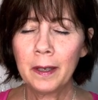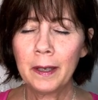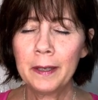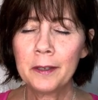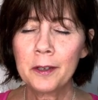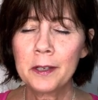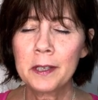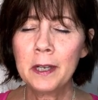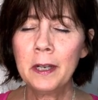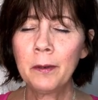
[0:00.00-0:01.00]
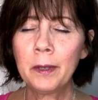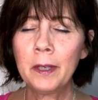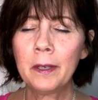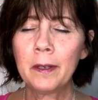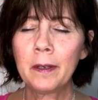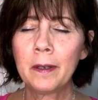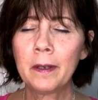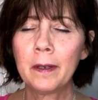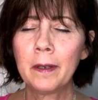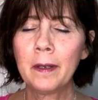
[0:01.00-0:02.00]
And just sitting with
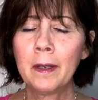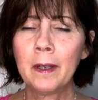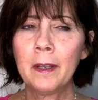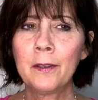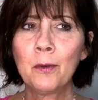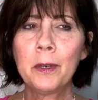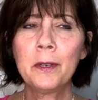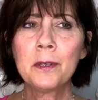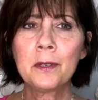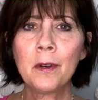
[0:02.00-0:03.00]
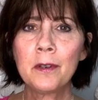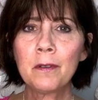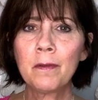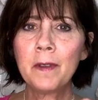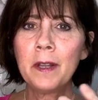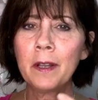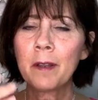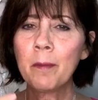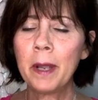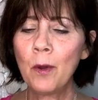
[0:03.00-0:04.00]
it, to where you start to feel like
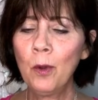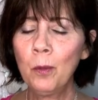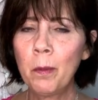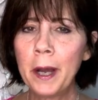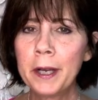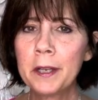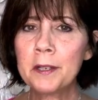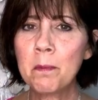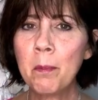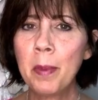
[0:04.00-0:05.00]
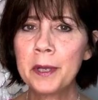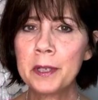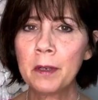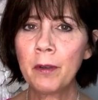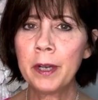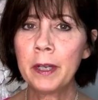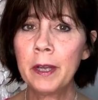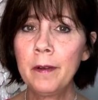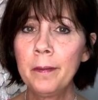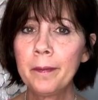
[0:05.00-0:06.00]
my whole body is buzzing right
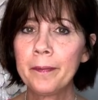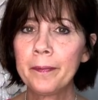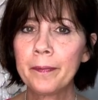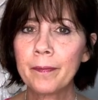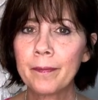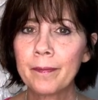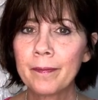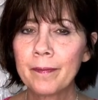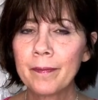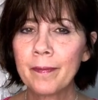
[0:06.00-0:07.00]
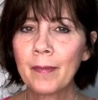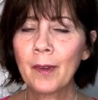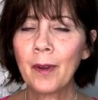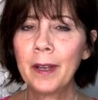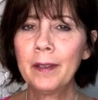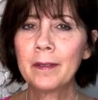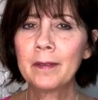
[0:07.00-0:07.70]
now. Right?